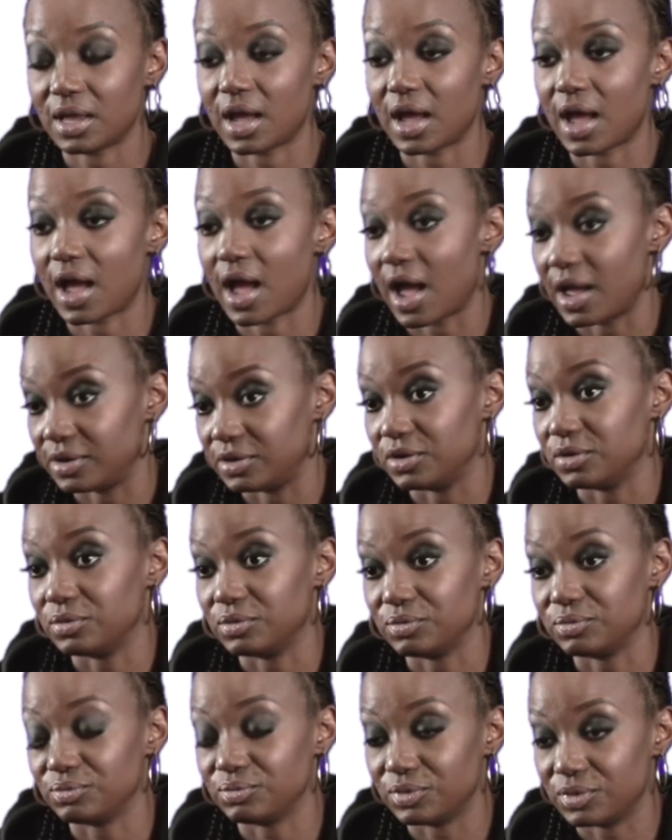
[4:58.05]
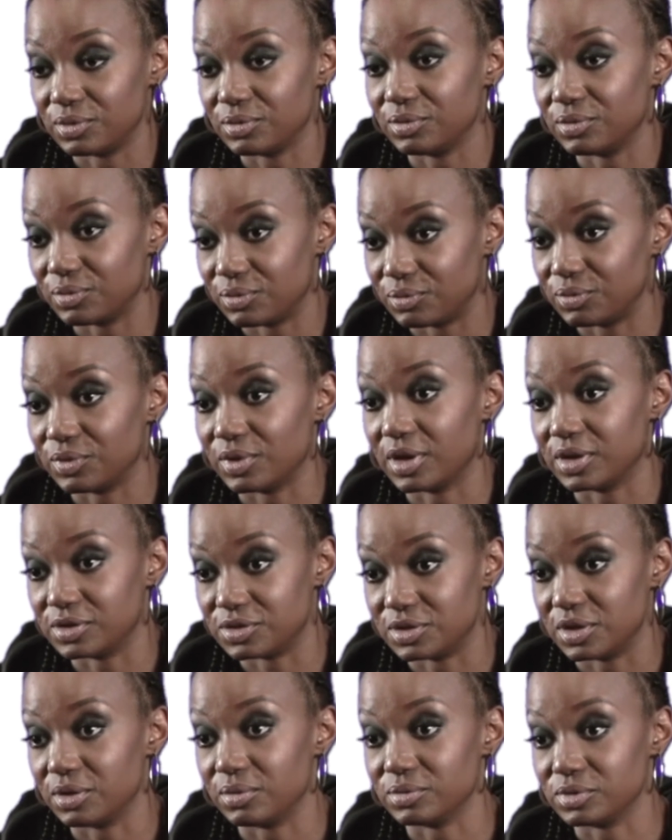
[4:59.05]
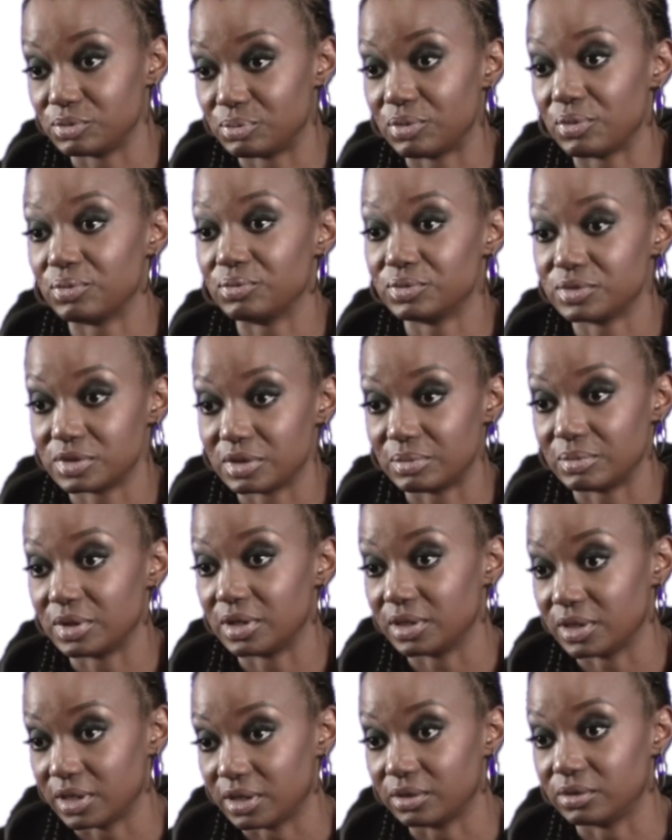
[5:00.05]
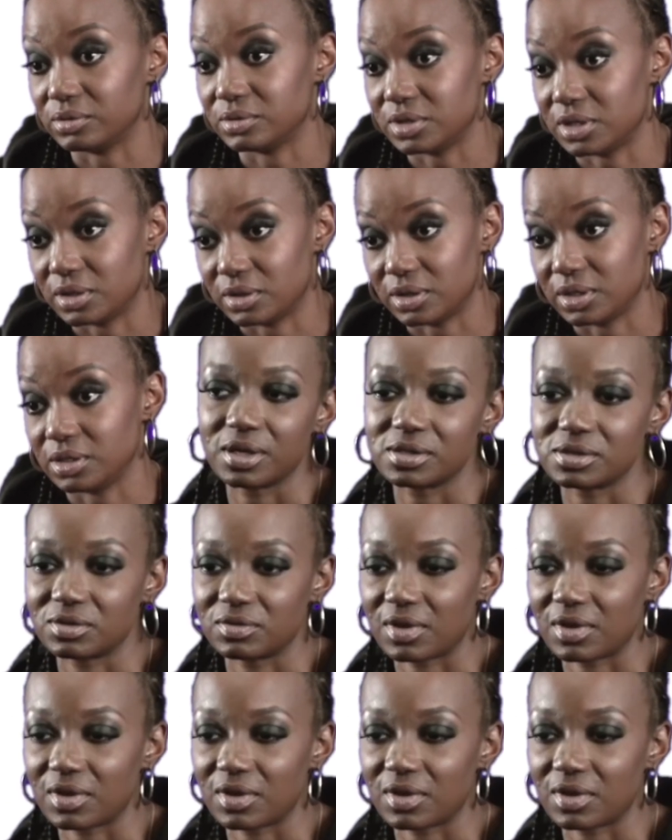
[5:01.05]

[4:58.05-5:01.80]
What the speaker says: I knew that there was some illegal dealings,